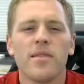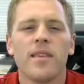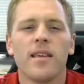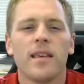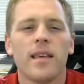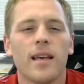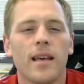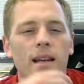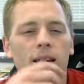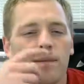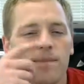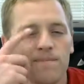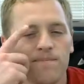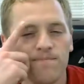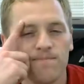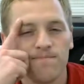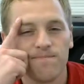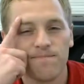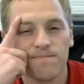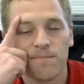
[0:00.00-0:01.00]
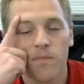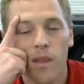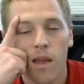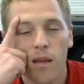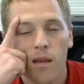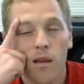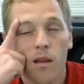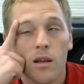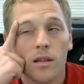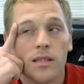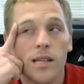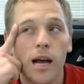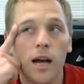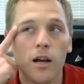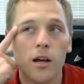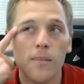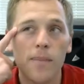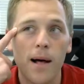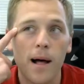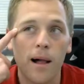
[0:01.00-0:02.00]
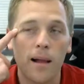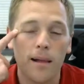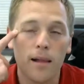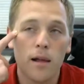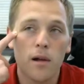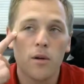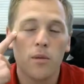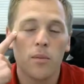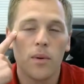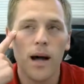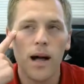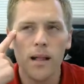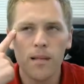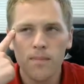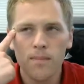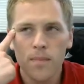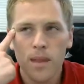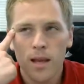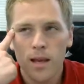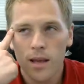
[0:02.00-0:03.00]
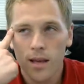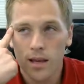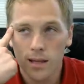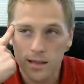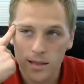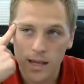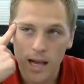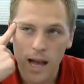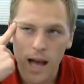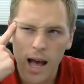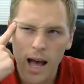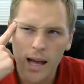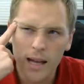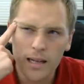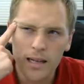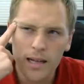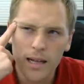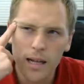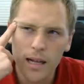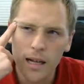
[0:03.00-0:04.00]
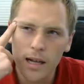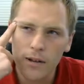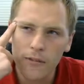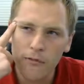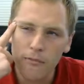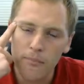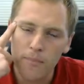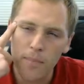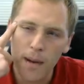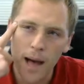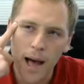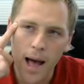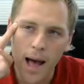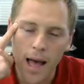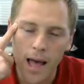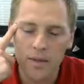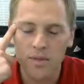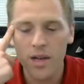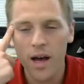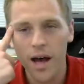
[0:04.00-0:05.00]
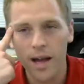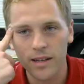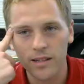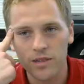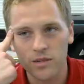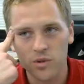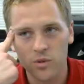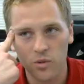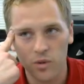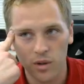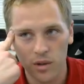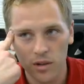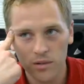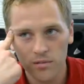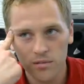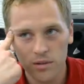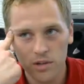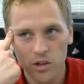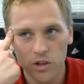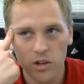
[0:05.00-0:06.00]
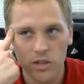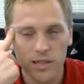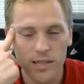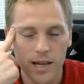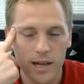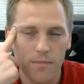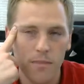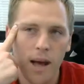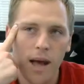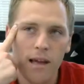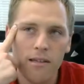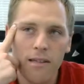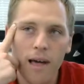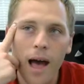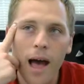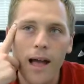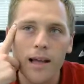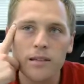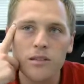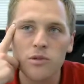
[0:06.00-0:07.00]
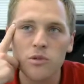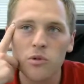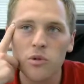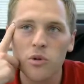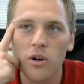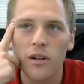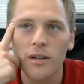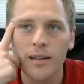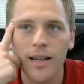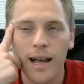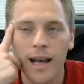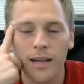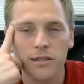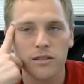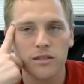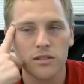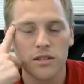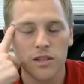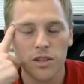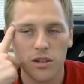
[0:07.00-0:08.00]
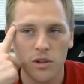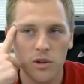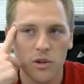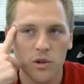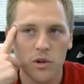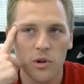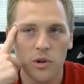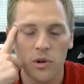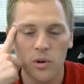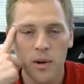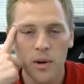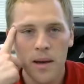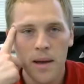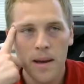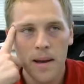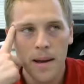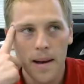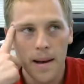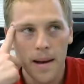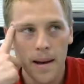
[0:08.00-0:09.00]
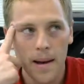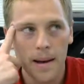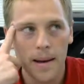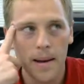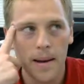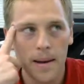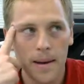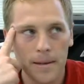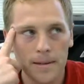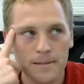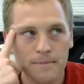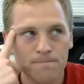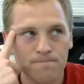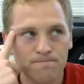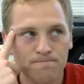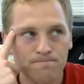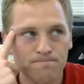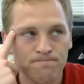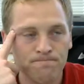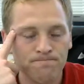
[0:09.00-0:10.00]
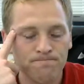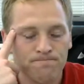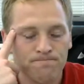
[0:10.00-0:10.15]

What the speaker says: thinking, Taco Bell. Well, it's kind of by the high school. So you could say by the high school next to across